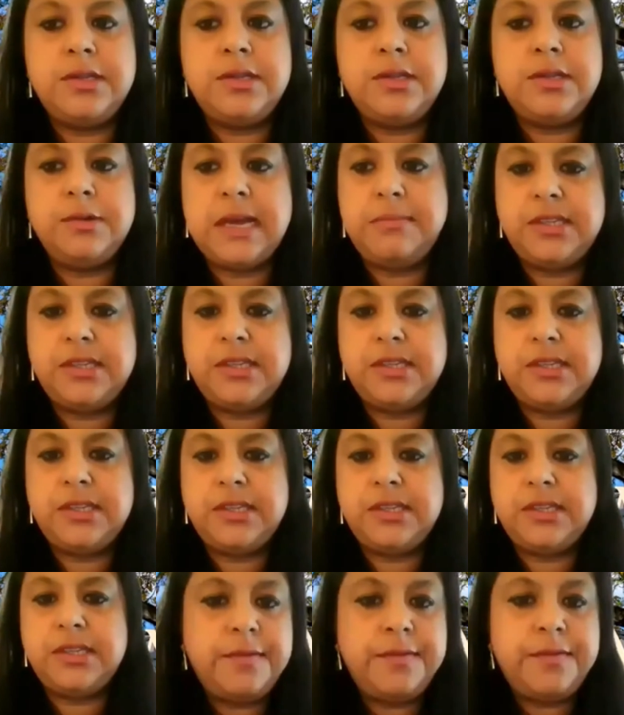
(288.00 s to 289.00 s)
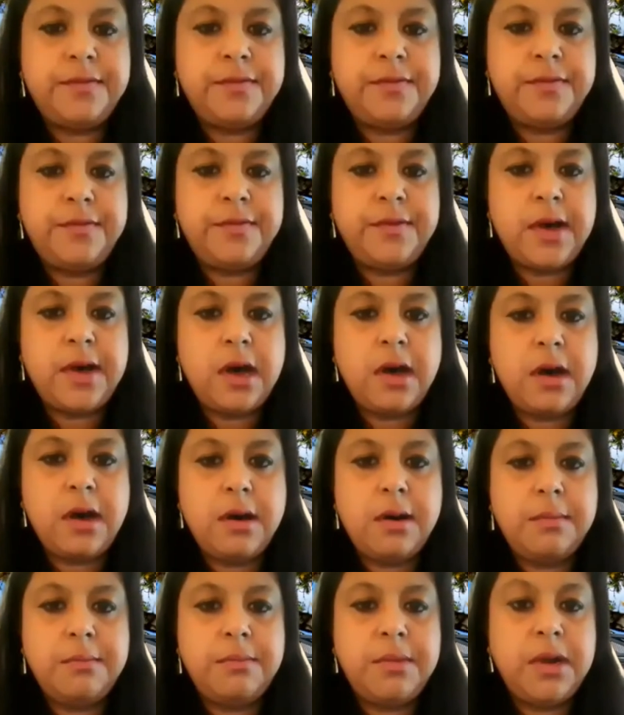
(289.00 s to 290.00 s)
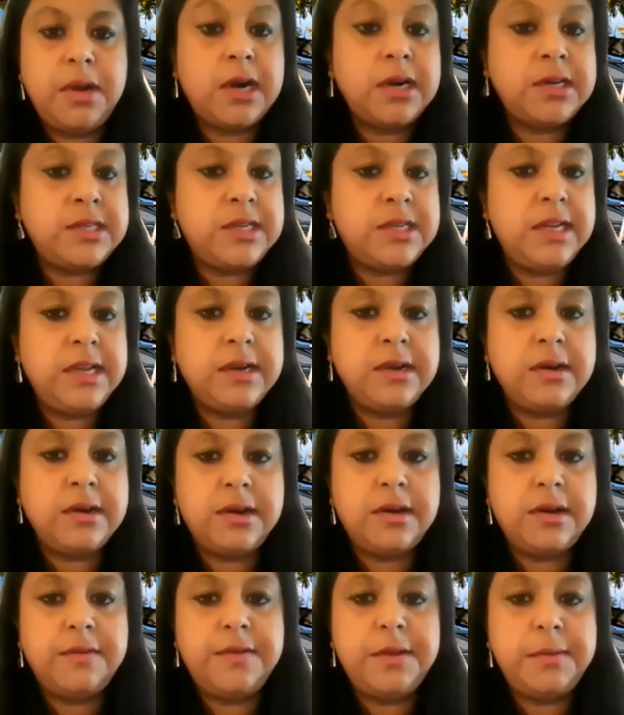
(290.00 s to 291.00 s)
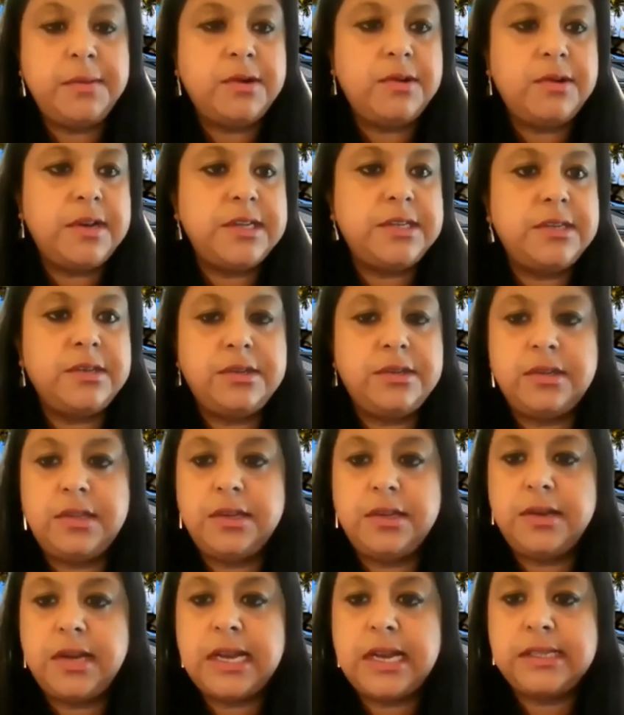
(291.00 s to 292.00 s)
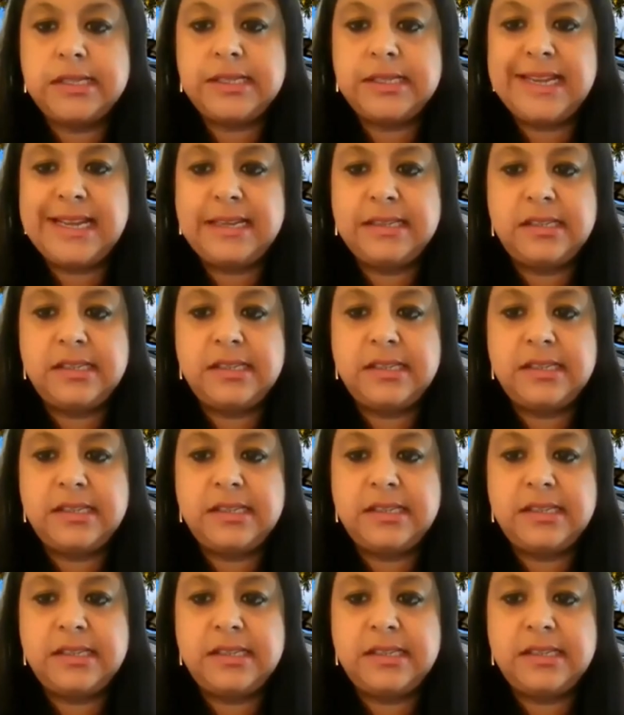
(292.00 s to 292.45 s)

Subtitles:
U.S. administration, already largely cut off immigration to the United States.